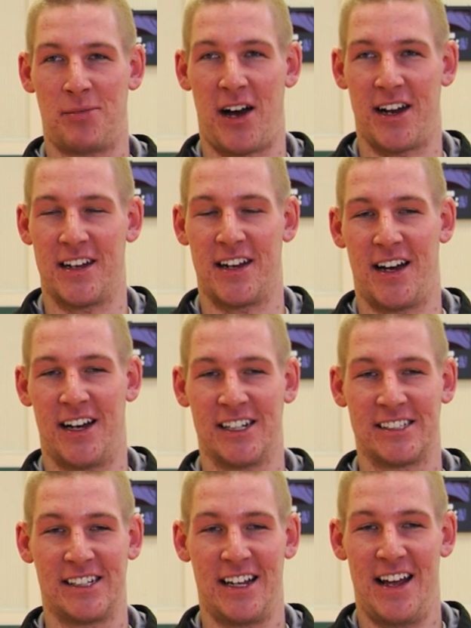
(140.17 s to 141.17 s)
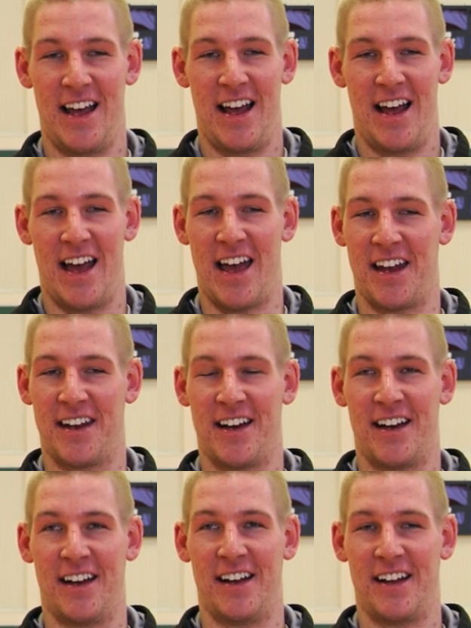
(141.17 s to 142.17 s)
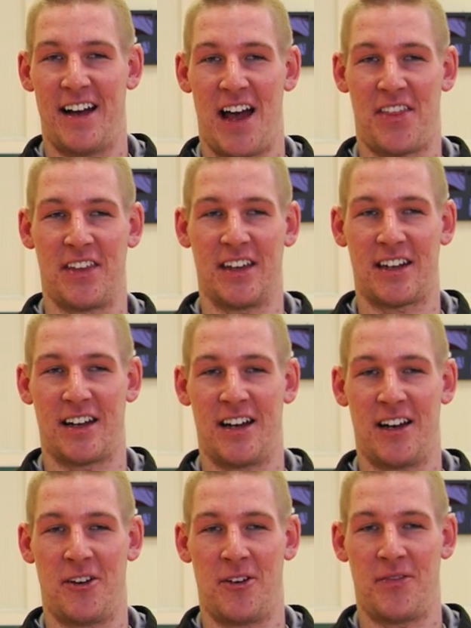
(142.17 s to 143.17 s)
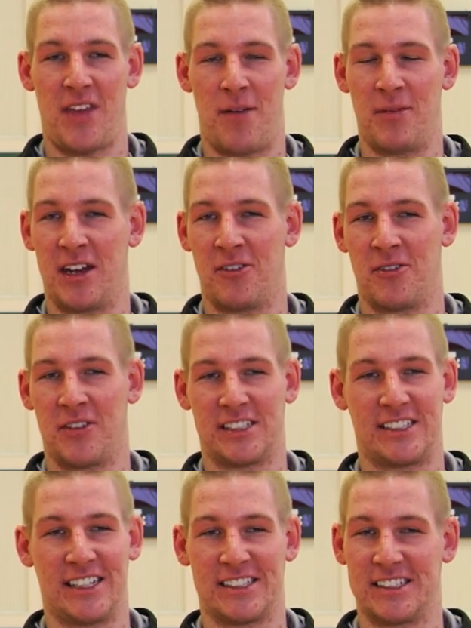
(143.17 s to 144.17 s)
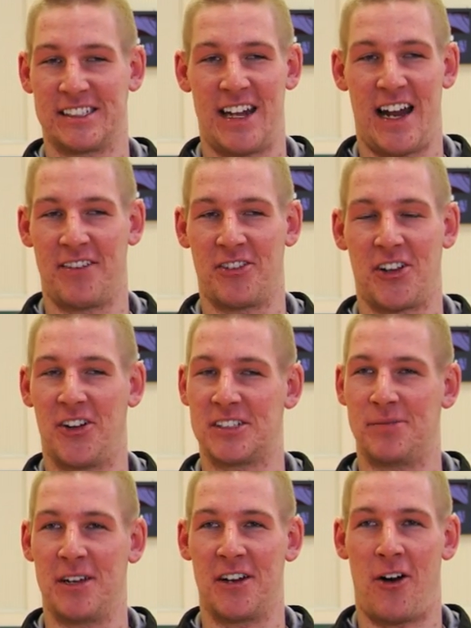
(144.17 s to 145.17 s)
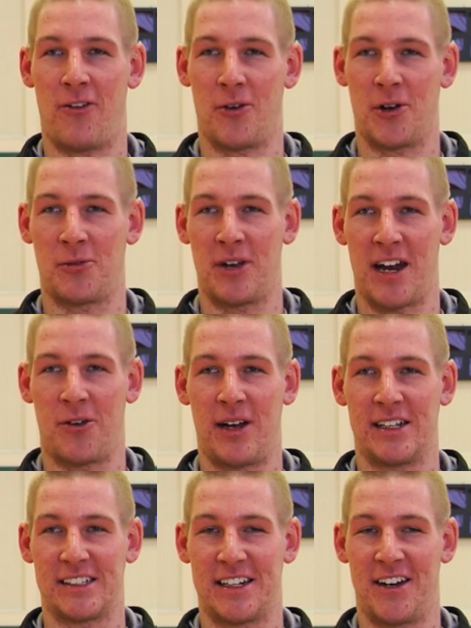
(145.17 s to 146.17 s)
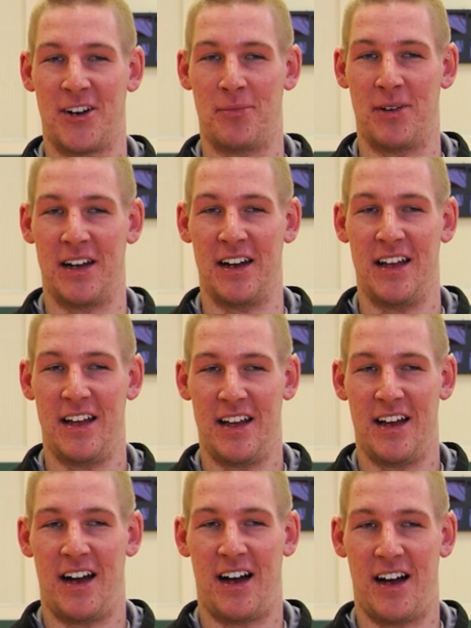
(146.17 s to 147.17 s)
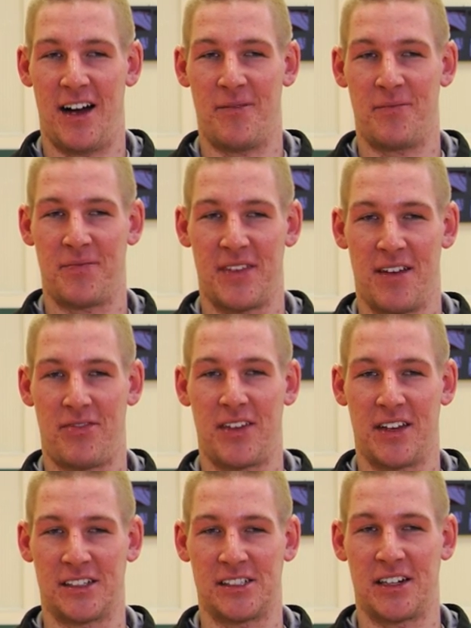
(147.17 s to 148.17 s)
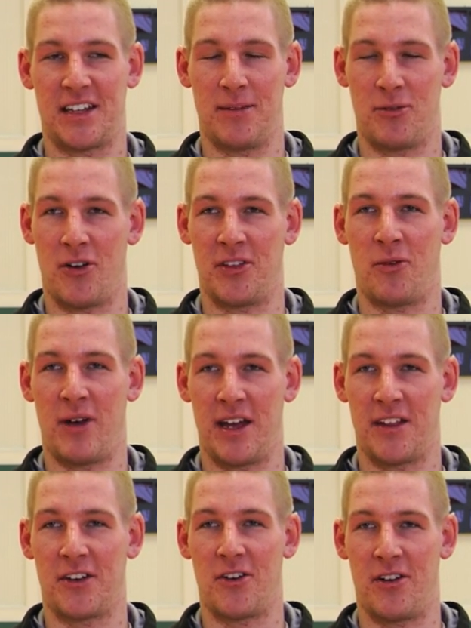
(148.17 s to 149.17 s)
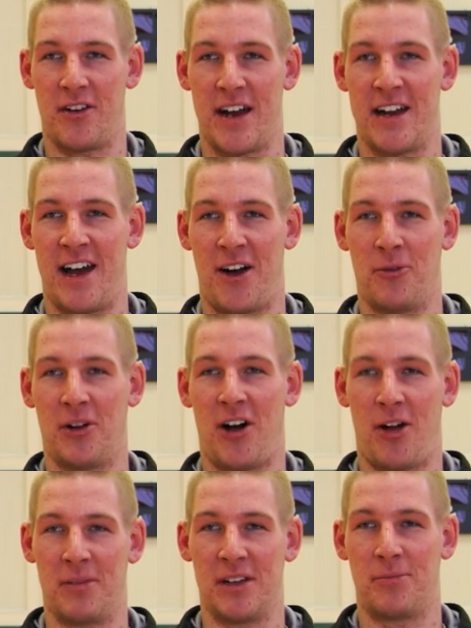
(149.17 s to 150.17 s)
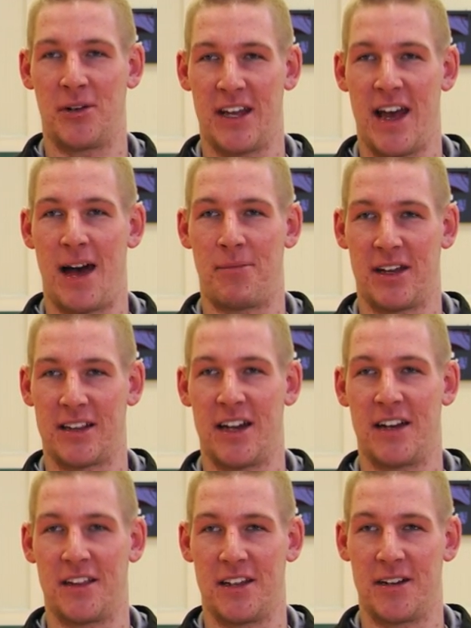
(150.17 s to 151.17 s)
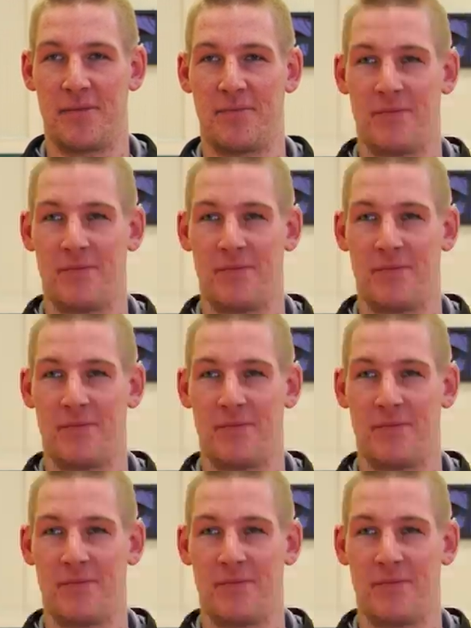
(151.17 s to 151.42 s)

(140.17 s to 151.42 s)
bought into us. And uh, I think, uh, I mean, the season is not even close to being over with. We got a ways to go, but um, if things keep going the way they're going right now, we'll all be pretty happy at the end of the year.